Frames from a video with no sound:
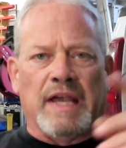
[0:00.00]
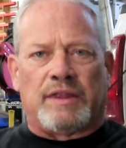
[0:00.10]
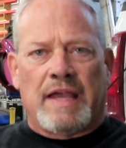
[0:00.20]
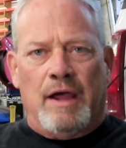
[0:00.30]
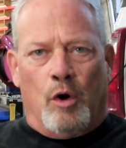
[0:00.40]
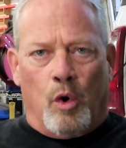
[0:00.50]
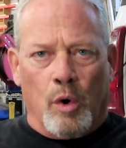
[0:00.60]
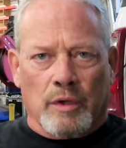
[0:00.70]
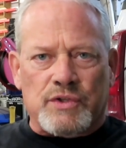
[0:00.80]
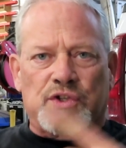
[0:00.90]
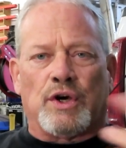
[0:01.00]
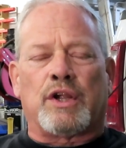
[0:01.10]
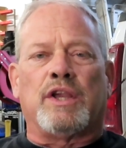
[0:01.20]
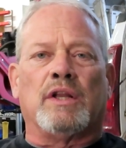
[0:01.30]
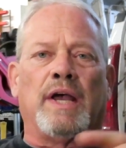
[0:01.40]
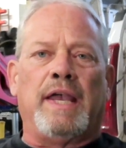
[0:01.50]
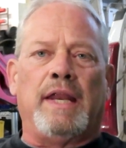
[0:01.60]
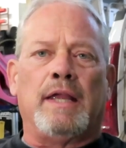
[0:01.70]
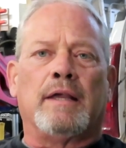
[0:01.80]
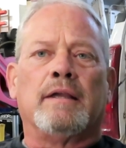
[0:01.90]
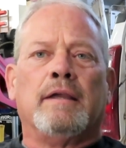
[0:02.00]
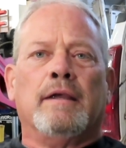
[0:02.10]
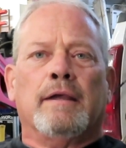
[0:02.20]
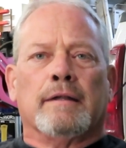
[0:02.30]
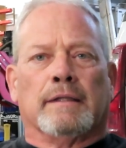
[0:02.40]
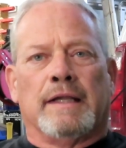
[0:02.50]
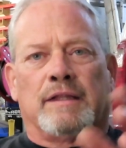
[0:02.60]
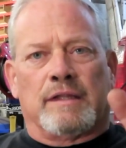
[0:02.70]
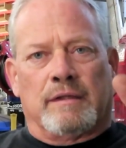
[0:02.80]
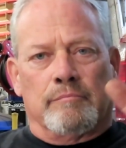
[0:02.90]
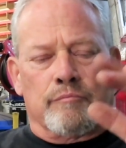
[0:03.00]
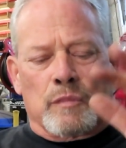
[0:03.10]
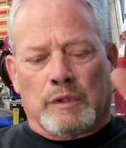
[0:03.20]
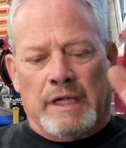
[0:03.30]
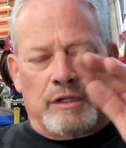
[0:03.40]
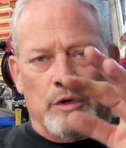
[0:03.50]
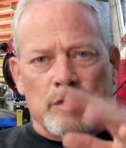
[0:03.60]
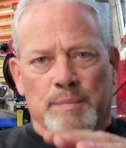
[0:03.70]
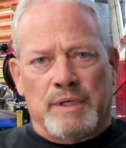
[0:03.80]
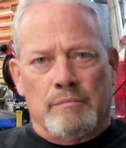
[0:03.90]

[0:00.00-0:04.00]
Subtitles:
get that oil circulating, let let those